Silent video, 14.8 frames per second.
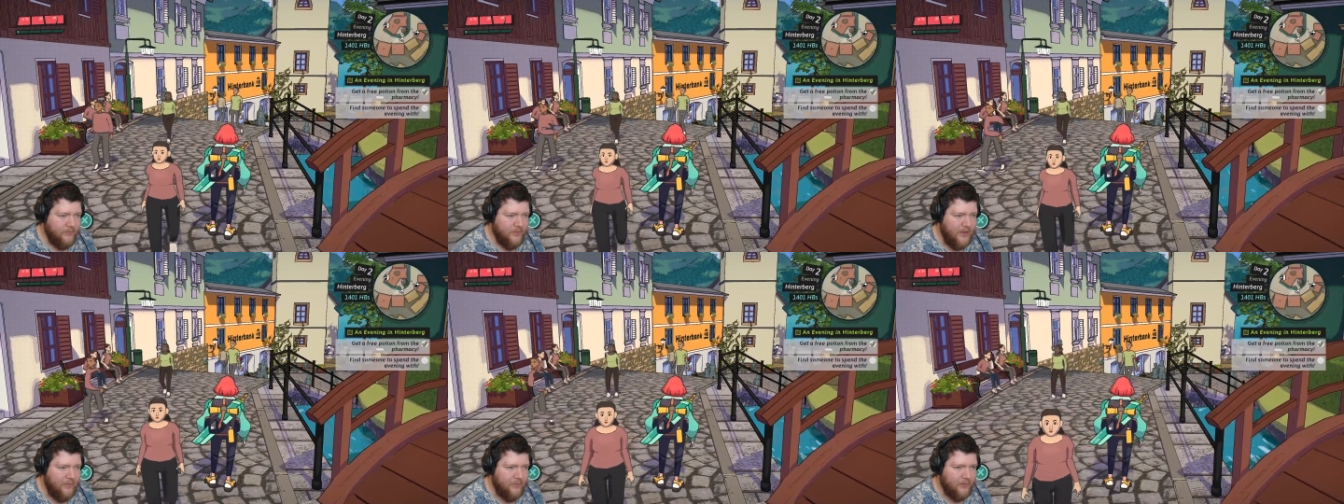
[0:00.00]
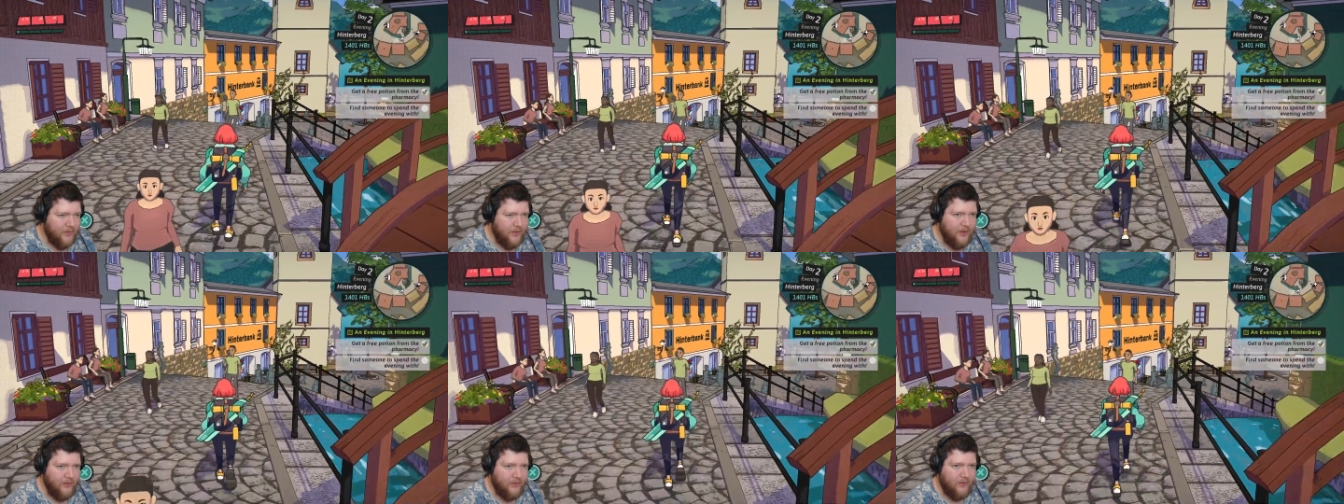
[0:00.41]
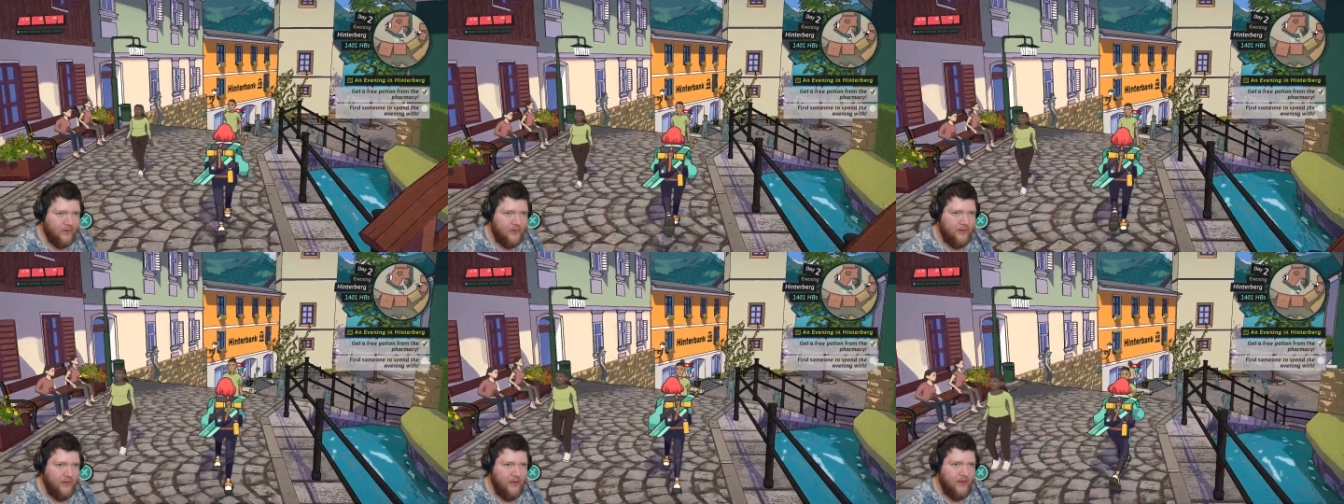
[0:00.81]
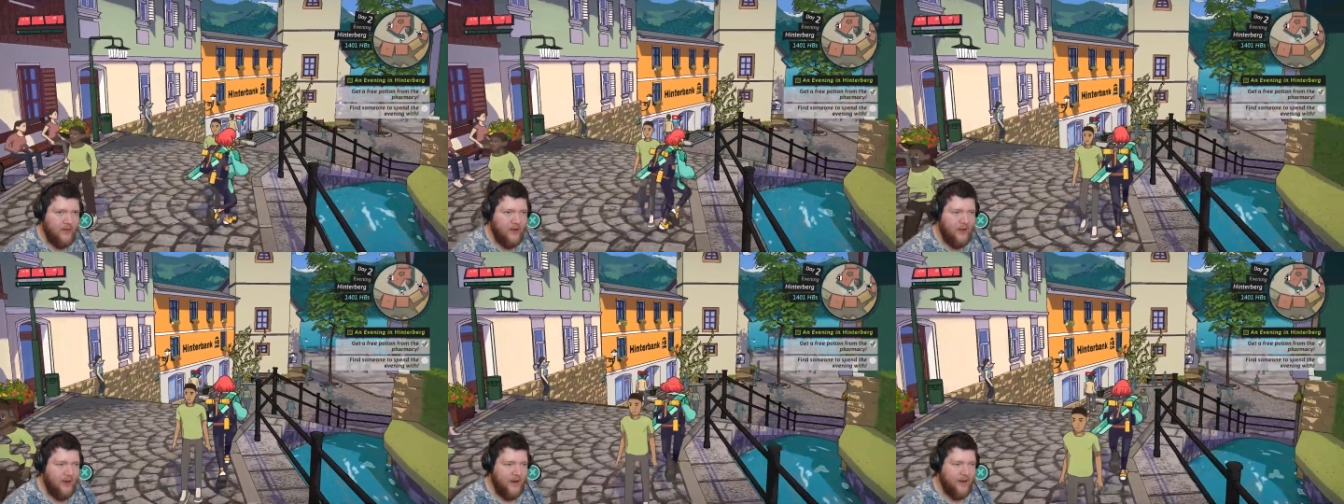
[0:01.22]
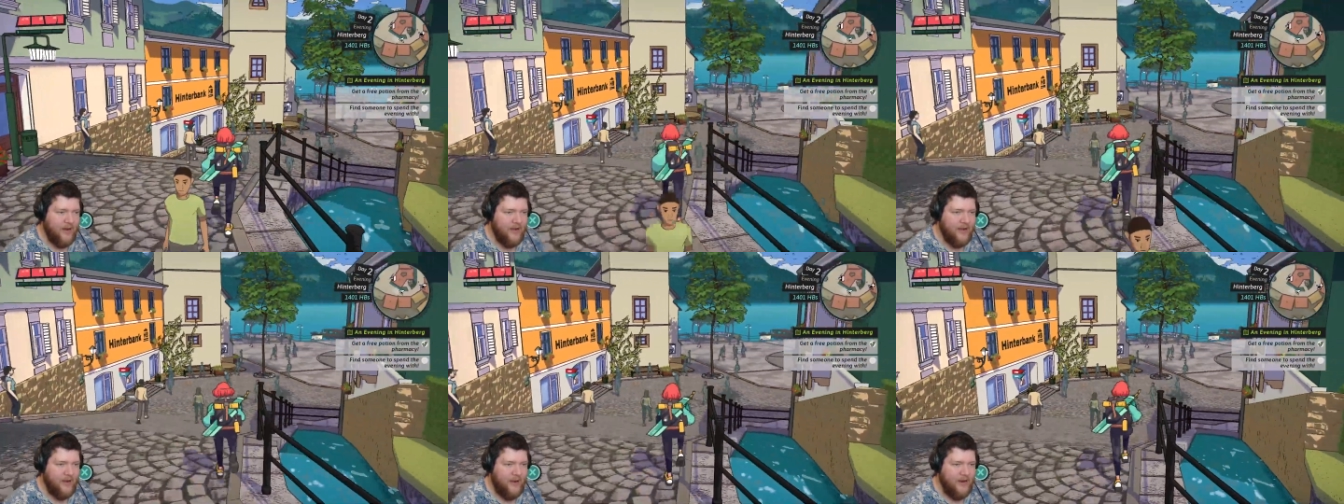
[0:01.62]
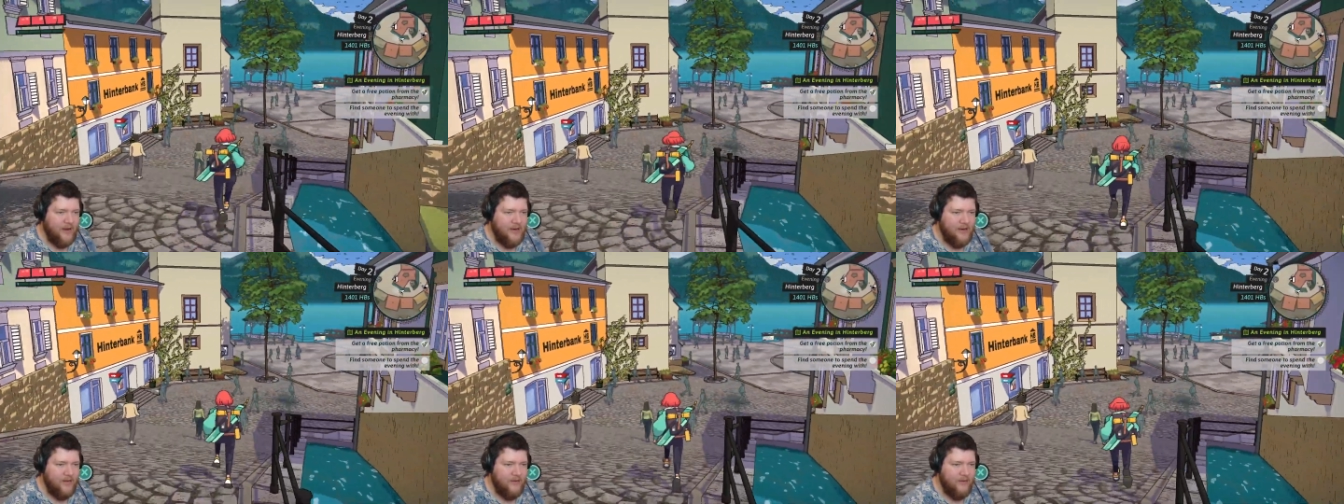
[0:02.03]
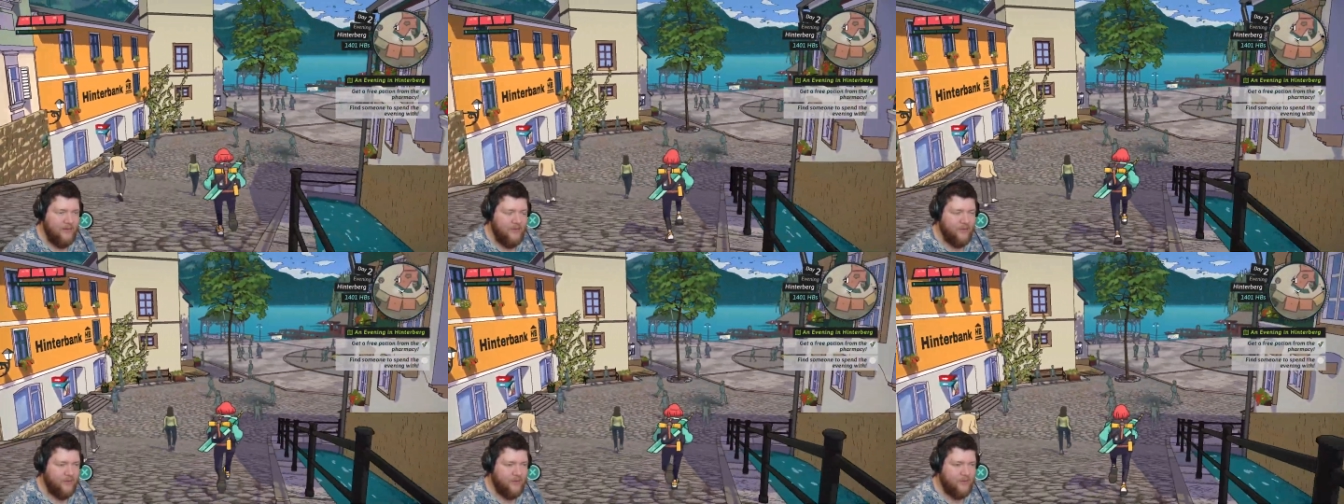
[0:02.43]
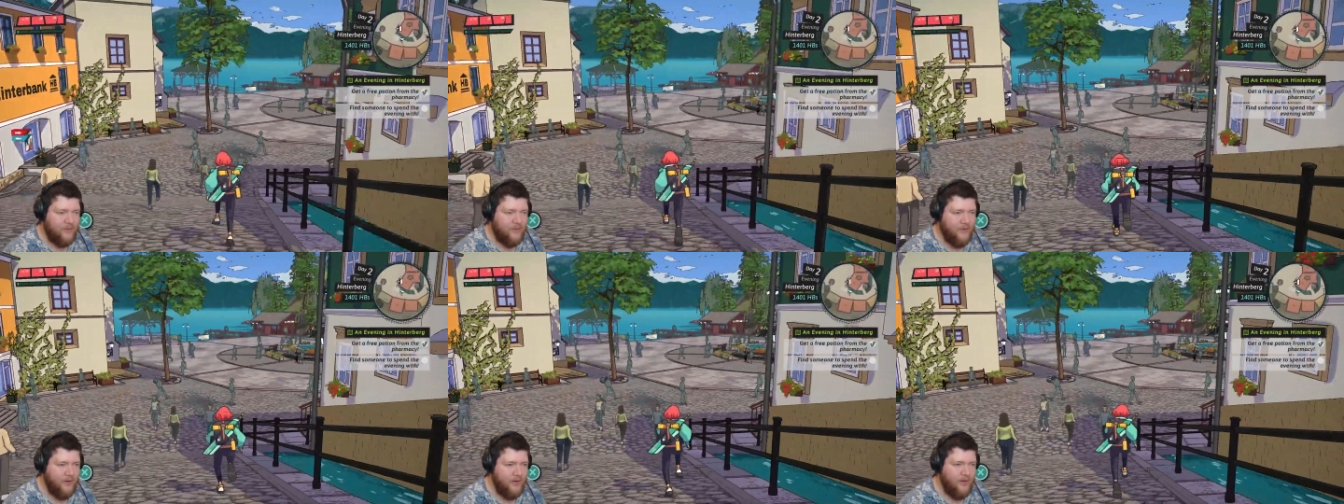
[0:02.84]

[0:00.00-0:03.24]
people here. I kind of...